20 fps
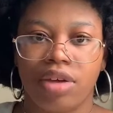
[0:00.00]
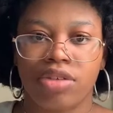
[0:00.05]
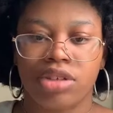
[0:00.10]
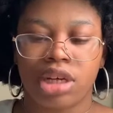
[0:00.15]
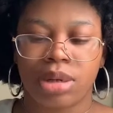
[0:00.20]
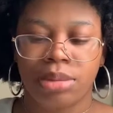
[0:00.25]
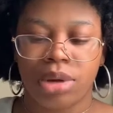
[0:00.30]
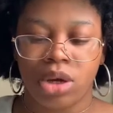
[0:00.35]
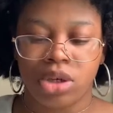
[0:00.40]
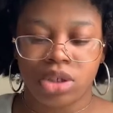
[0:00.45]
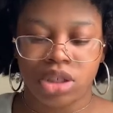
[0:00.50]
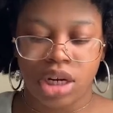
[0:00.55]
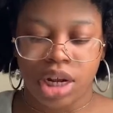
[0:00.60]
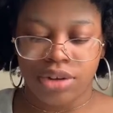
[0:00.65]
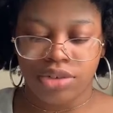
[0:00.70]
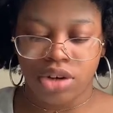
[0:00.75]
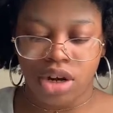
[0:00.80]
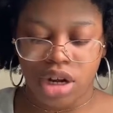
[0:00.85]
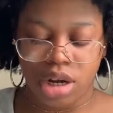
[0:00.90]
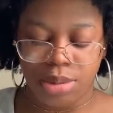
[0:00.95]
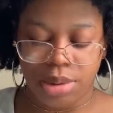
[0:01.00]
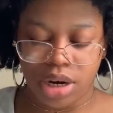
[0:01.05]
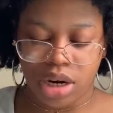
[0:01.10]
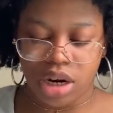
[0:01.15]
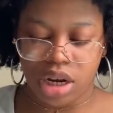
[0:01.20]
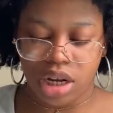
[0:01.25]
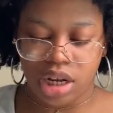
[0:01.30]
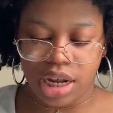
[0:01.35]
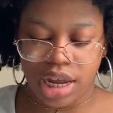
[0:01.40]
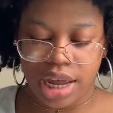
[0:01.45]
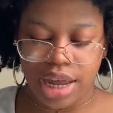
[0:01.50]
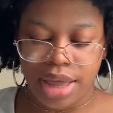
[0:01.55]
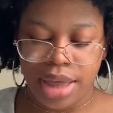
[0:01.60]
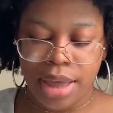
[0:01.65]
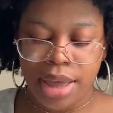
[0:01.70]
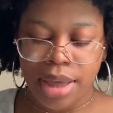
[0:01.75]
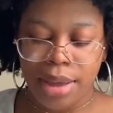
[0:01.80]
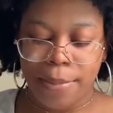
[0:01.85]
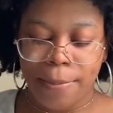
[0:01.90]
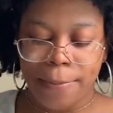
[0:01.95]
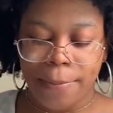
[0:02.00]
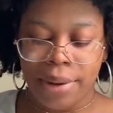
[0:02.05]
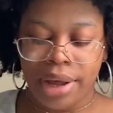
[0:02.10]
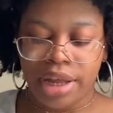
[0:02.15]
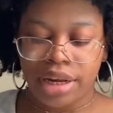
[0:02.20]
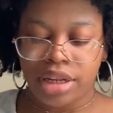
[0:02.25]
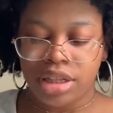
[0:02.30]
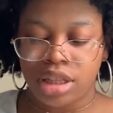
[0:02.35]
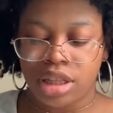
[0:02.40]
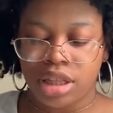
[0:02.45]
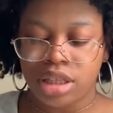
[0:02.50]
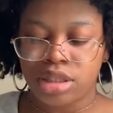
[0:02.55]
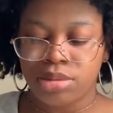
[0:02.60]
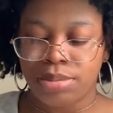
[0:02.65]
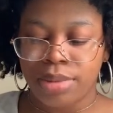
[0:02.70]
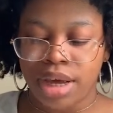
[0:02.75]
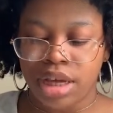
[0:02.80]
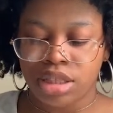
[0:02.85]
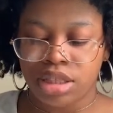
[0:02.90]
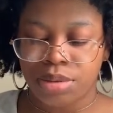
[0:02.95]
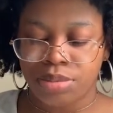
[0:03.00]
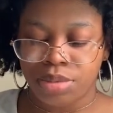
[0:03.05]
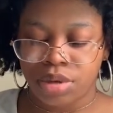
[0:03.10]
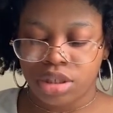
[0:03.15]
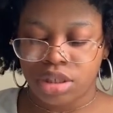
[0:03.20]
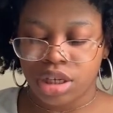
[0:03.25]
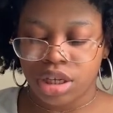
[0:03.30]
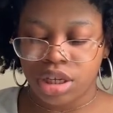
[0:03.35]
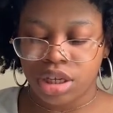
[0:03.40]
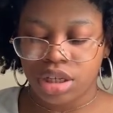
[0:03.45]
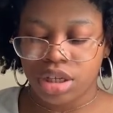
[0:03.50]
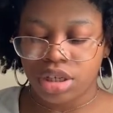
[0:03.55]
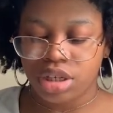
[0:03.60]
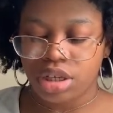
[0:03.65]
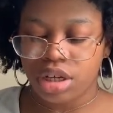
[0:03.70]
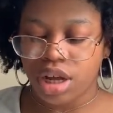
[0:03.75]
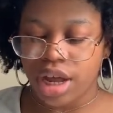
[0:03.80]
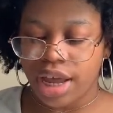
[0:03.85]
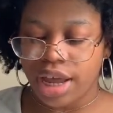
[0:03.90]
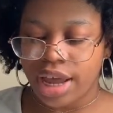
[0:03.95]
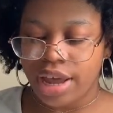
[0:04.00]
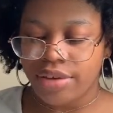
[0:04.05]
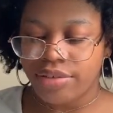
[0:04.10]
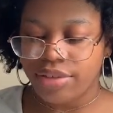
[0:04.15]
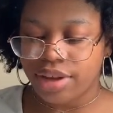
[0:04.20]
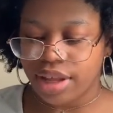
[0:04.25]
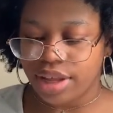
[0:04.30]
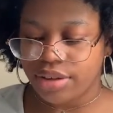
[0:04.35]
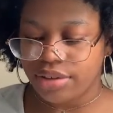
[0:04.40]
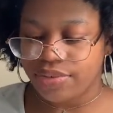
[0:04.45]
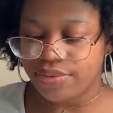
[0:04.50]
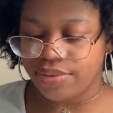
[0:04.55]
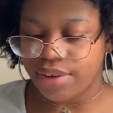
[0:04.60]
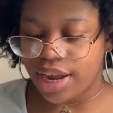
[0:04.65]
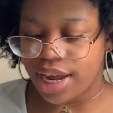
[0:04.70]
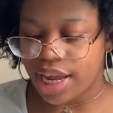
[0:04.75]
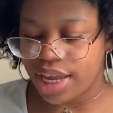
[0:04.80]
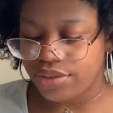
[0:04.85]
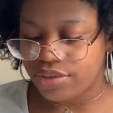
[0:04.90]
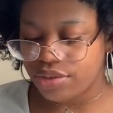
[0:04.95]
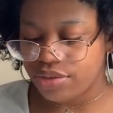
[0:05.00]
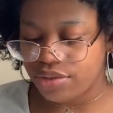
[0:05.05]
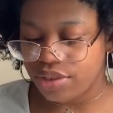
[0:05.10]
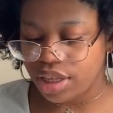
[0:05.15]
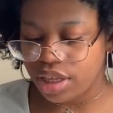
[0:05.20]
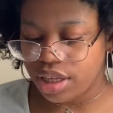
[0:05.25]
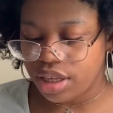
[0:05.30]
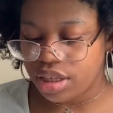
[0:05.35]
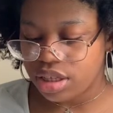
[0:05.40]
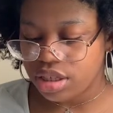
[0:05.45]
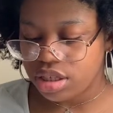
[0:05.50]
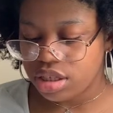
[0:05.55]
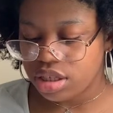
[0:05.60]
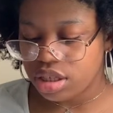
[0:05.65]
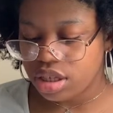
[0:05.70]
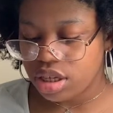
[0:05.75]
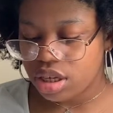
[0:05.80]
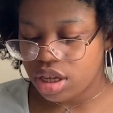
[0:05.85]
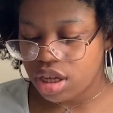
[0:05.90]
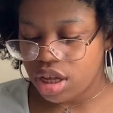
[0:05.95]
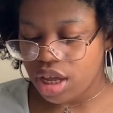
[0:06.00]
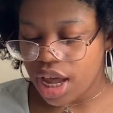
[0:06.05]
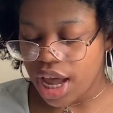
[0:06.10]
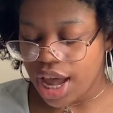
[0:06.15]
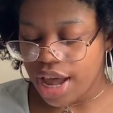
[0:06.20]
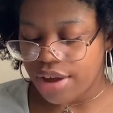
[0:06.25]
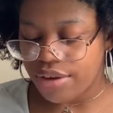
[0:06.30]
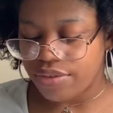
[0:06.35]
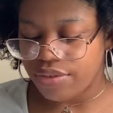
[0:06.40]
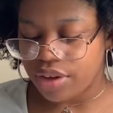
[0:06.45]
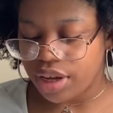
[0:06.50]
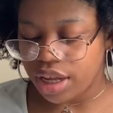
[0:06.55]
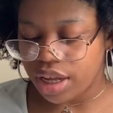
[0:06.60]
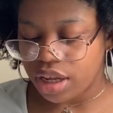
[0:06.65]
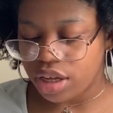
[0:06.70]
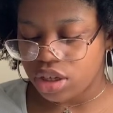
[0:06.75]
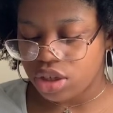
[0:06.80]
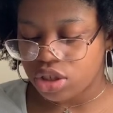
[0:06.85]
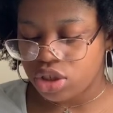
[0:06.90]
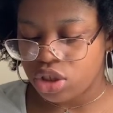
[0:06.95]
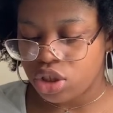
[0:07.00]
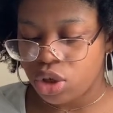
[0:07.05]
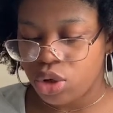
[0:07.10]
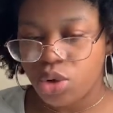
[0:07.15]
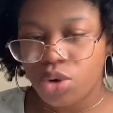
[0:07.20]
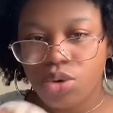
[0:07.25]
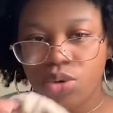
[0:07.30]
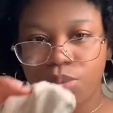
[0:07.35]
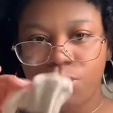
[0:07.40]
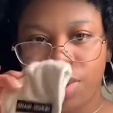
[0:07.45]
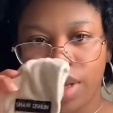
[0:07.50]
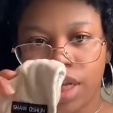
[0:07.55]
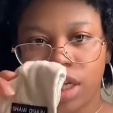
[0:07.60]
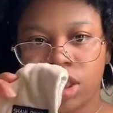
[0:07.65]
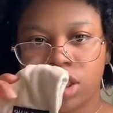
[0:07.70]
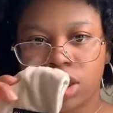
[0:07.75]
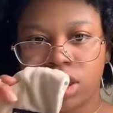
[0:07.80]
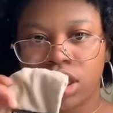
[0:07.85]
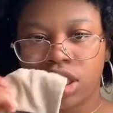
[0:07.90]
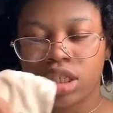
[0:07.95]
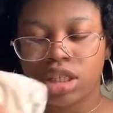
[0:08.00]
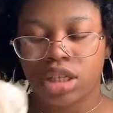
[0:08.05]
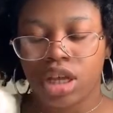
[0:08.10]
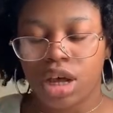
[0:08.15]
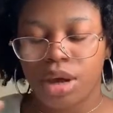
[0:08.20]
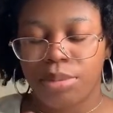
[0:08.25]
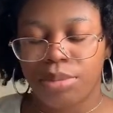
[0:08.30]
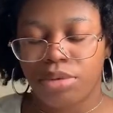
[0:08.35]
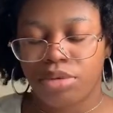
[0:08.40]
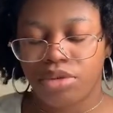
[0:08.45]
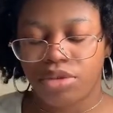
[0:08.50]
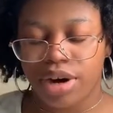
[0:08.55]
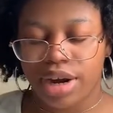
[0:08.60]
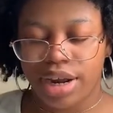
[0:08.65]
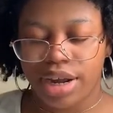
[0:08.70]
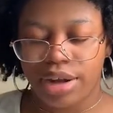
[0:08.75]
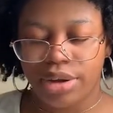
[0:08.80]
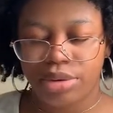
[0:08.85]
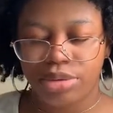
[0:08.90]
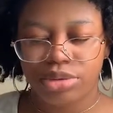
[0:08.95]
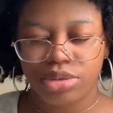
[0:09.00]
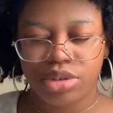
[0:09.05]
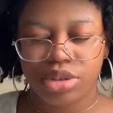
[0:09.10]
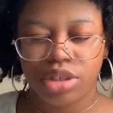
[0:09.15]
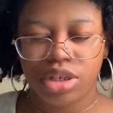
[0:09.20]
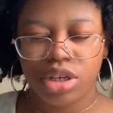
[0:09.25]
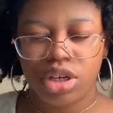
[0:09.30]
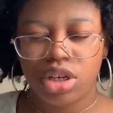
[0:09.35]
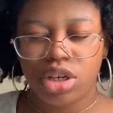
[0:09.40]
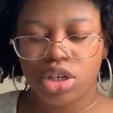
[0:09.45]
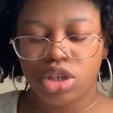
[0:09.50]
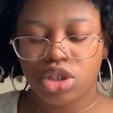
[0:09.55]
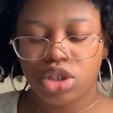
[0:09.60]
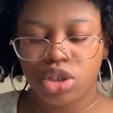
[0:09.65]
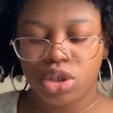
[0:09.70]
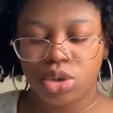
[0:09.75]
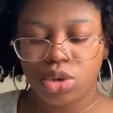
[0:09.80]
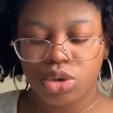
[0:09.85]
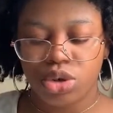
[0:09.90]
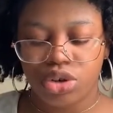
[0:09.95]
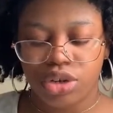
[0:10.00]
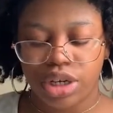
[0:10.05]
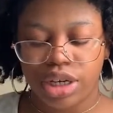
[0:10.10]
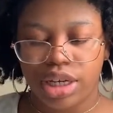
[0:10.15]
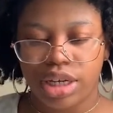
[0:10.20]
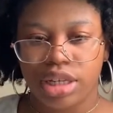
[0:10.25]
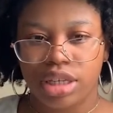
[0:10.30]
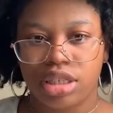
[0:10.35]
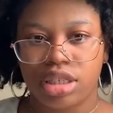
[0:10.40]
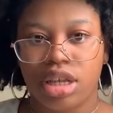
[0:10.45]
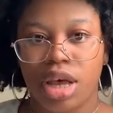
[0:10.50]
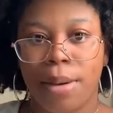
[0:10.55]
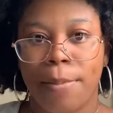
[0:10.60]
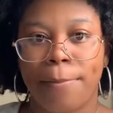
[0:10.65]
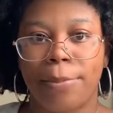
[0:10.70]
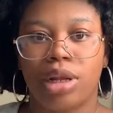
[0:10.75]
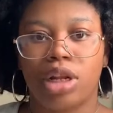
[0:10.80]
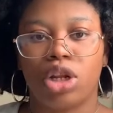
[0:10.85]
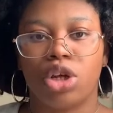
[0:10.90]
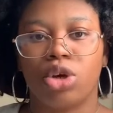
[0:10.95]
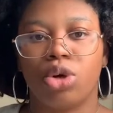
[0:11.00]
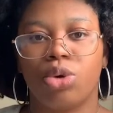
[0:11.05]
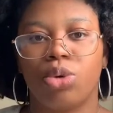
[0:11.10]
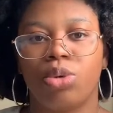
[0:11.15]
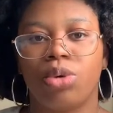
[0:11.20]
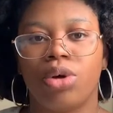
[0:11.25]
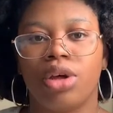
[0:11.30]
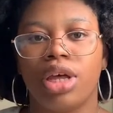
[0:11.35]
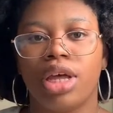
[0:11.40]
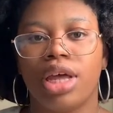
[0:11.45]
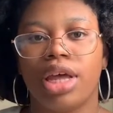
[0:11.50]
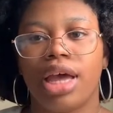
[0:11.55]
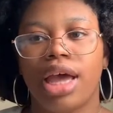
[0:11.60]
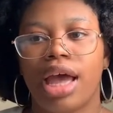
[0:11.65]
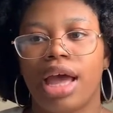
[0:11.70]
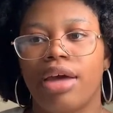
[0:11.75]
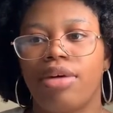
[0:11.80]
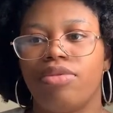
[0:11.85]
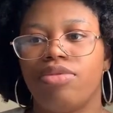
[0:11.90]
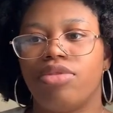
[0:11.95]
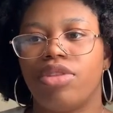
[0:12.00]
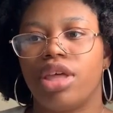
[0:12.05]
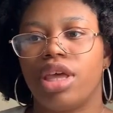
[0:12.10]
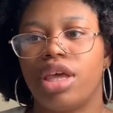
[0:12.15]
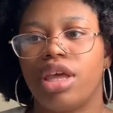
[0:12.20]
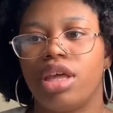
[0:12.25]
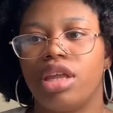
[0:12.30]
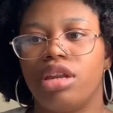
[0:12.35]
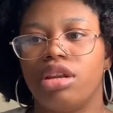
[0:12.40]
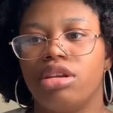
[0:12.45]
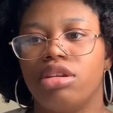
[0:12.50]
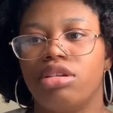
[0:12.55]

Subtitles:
Shamey Ocean. I talk about her a lot. But this mask in particular, I have like 5 of these. I have like 2 beiges, a brown, 2 greens, a blue, and then